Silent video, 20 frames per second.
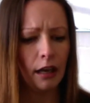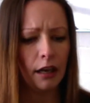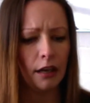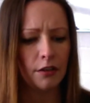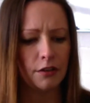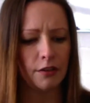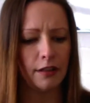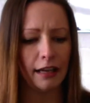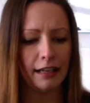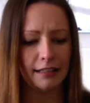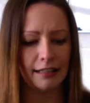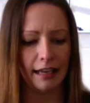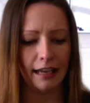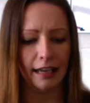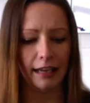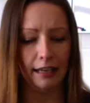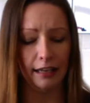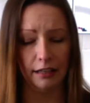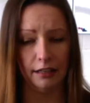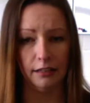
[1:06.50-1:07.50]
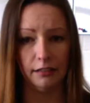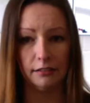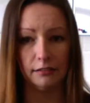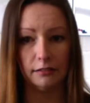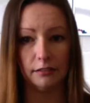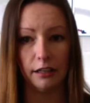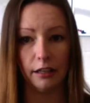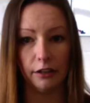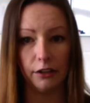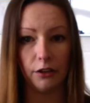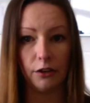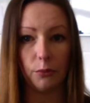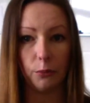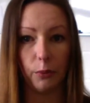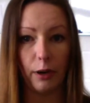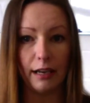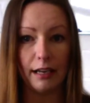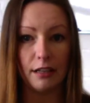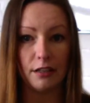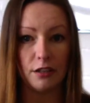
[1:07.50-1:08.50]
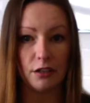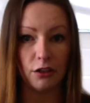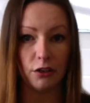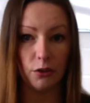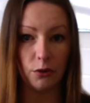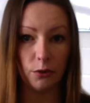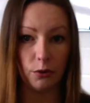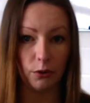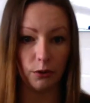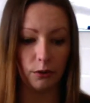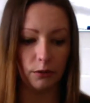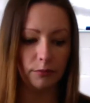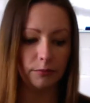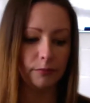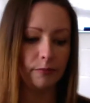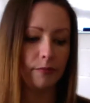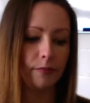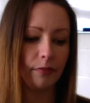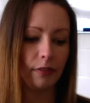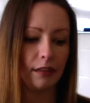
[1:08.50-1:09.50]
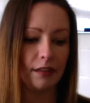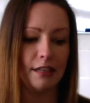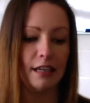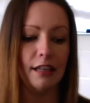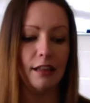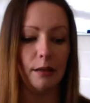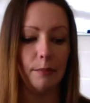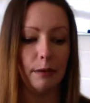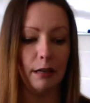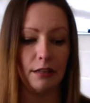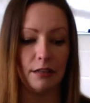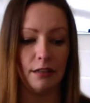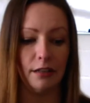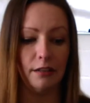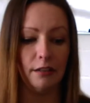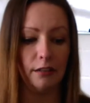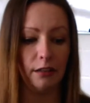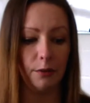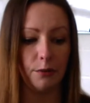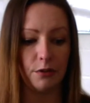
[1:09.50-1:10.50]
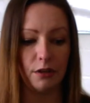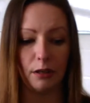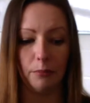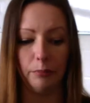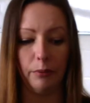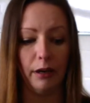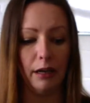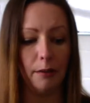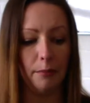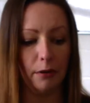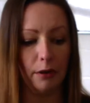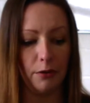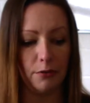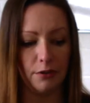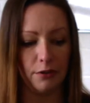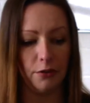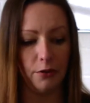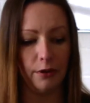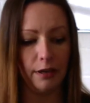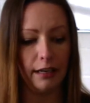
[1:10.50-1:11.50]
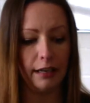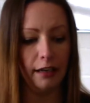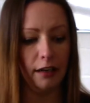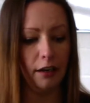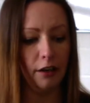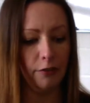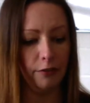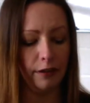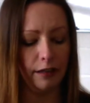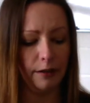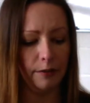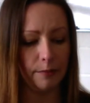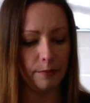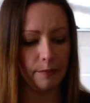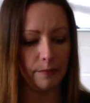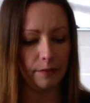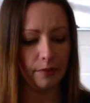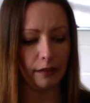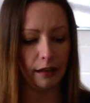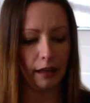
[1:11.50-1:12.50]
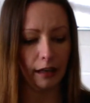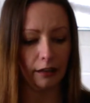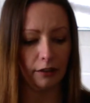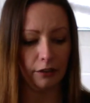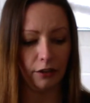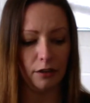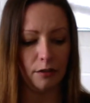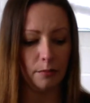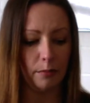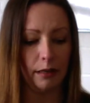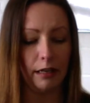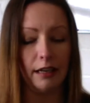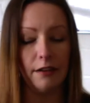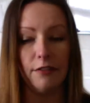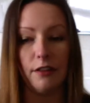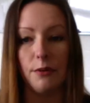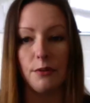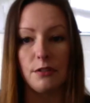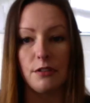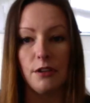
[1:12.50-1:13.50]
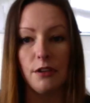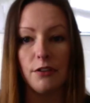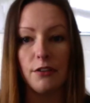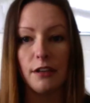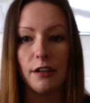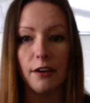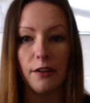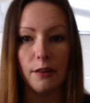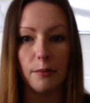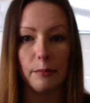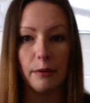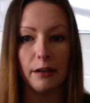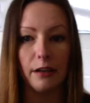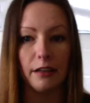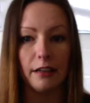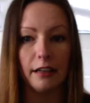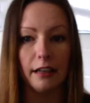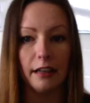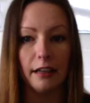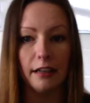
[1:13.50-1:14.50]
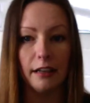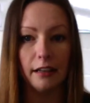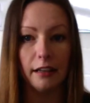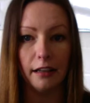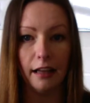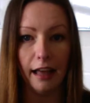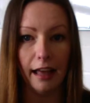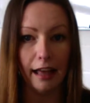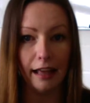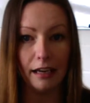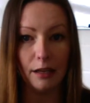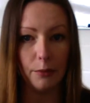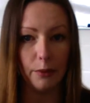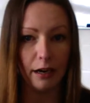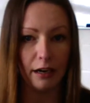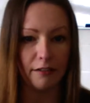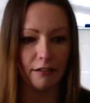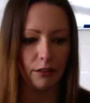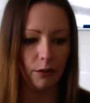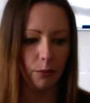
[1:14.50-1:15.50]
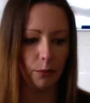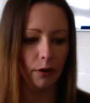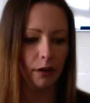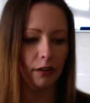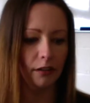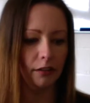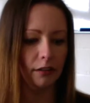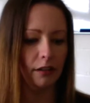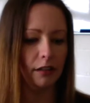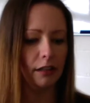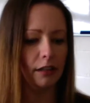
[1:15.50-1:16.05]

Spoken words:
So that day, I couldn't wait to Google teething mitten. I was going to buy him loads, I thought he'd love it, and couldn't believe there was nothing on the market anywhere in the world.